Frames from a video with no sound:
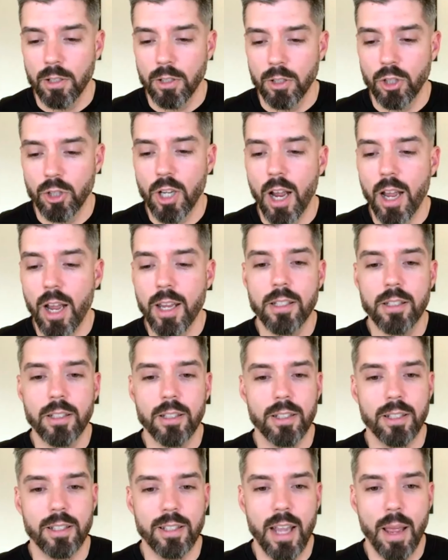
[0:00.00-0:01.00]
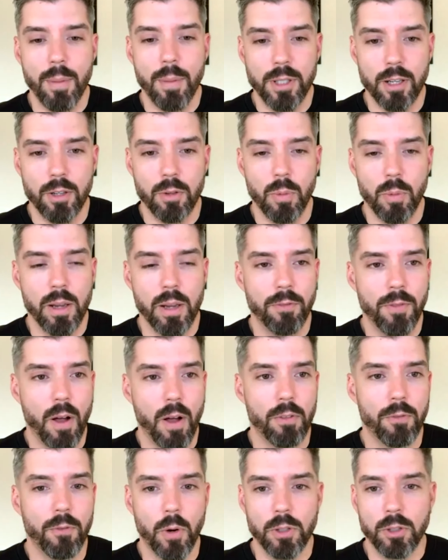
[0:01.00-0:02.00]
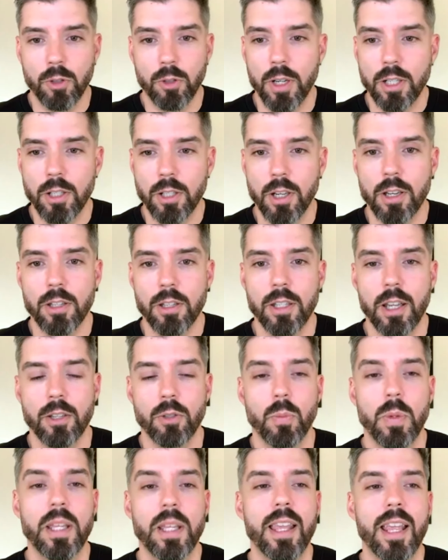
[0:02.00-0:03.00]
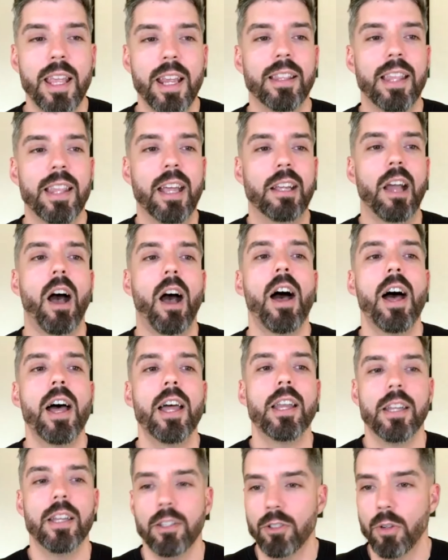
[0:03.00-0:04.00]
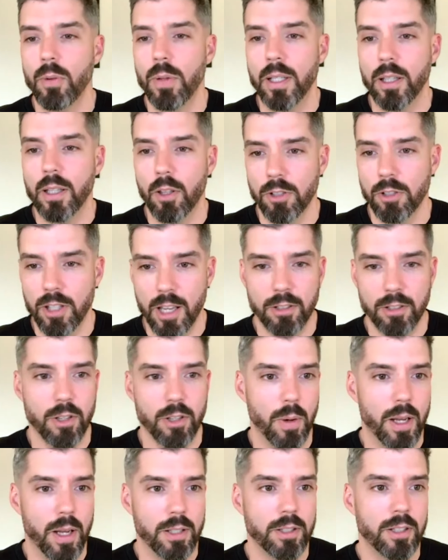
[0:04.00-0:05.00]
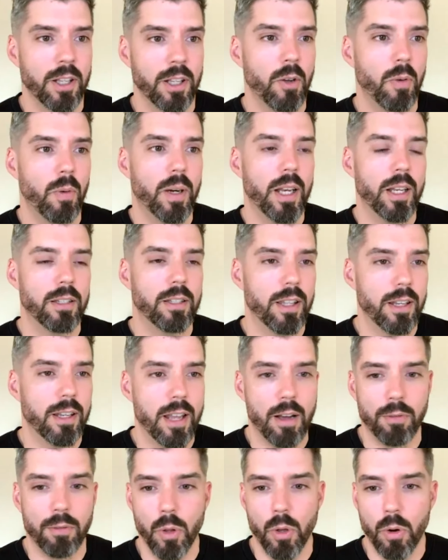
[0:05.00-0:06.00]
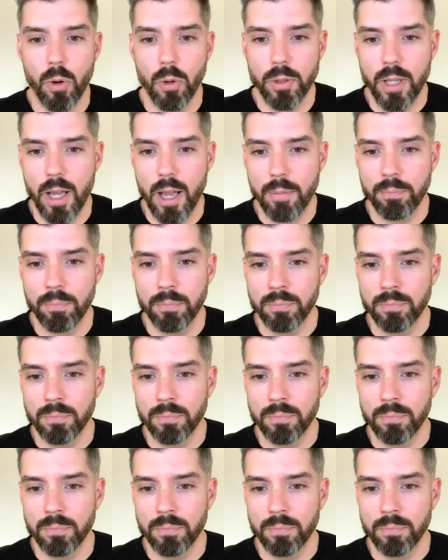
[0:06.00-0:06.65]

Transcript: giant deception we have fallen for as Christians is we think that God is doing those things to us when it's the devil the whole time.